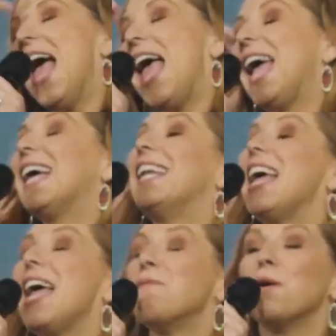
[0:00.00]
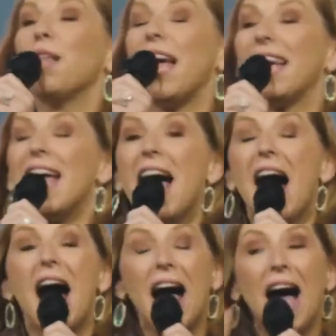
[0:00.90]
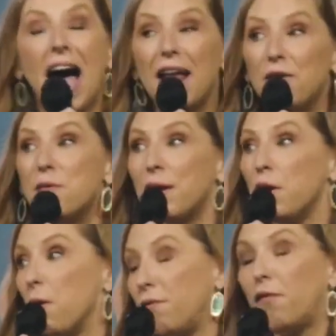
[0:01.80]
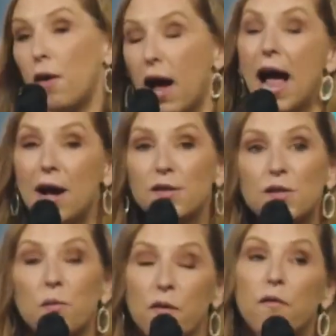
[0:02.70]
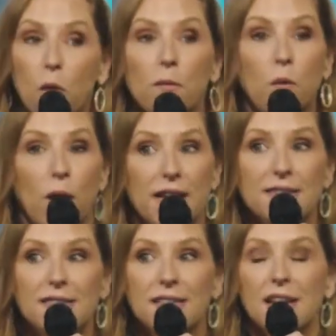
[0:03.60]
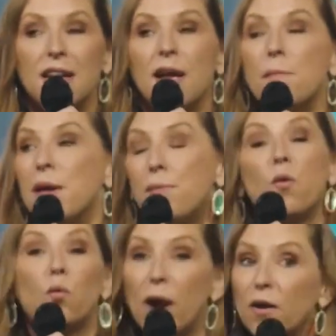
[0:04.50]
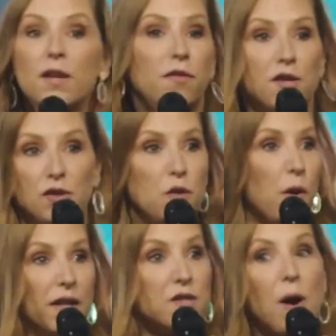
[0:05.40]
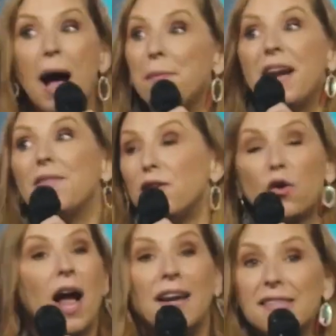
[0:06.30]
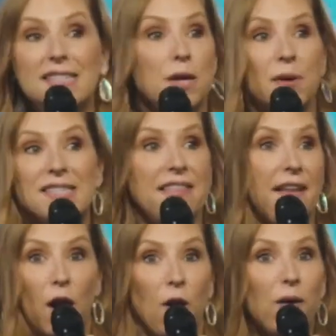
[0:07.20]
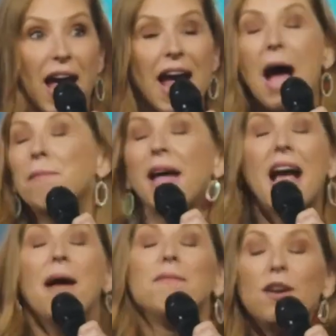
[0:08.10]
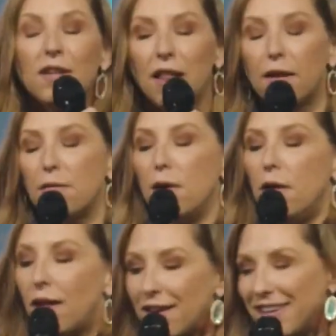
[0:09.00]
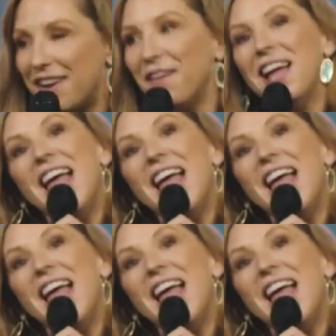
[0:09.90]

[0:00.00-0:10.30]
And, and we're like, I don't know about you, a house with four boys, people rarely flush a toilet. So I'm not even trying to see what's in there, okay? I'm like, I'm literally like, ugh, you know?